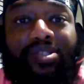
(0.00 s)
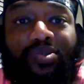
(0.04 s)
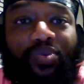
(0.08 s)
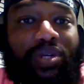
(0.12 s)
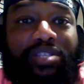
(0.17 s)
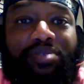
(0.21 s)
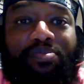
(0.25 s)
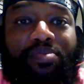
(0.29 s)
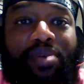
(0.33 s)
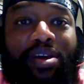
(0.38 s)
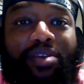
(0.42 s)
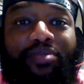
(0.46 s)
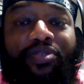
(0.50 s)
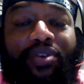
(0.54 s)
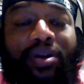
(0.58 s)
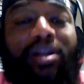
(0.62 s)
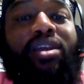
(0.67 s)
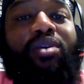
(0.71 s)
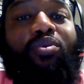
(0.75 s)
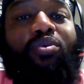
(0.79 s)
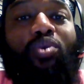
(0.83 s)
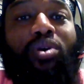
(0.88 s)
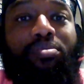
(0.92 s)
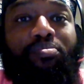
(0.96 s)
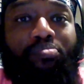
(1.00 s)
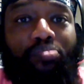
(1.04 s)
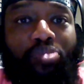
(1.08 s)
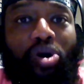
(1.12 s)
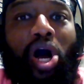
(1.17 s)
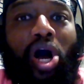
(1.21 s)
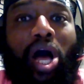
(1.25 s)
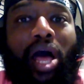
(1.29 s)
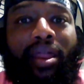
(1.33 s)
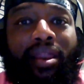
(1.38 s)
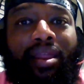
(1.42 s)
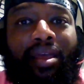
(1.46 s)
It wasn't meant for anyone
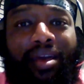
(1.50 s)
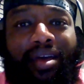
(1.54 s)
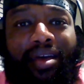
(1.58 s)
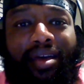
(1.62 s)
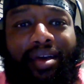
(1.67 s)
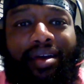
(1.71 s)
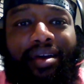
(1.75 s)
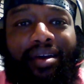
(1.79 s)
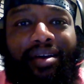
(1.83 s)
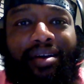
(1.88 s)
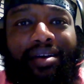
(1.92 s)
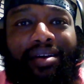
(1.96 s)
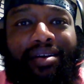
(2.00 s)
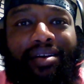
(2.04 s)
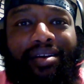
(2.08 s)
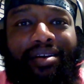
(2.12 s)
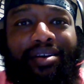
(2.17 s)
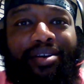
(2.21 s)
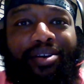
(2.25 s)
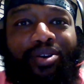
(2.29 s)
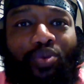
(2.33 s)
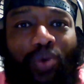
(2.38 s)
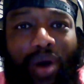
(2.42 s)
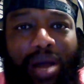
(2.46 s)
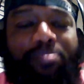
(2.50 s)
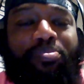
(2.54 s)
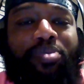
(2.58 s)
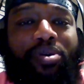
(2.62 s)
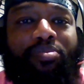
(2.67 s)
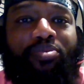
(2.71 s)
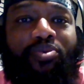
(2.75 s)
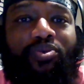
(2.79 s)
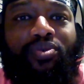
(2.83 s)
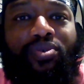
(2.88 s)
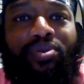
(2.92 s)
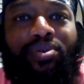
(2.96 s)
but white
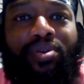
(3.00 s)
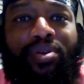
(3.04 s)
people.